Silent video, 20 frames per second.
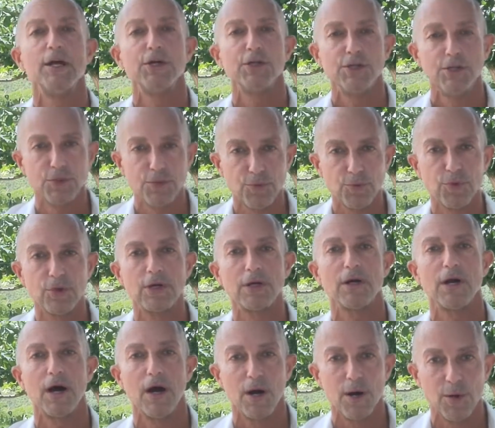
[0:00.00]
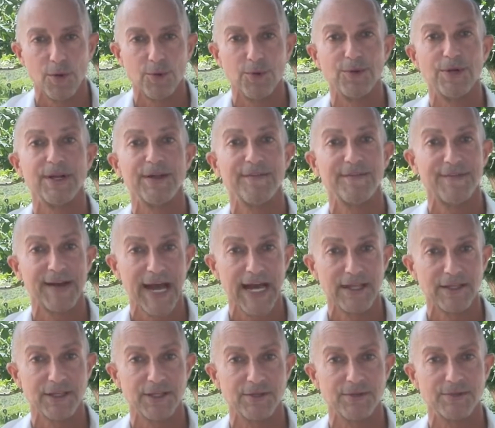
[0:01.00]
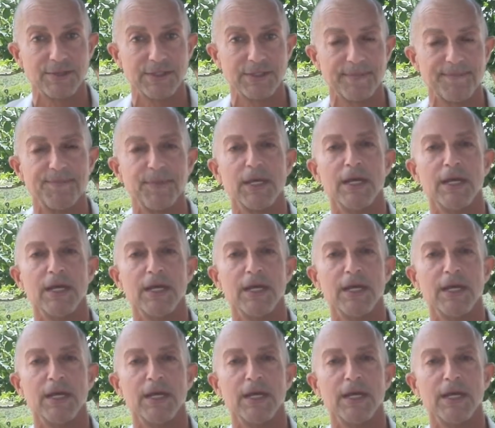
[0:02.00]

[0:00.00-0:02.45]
your own values.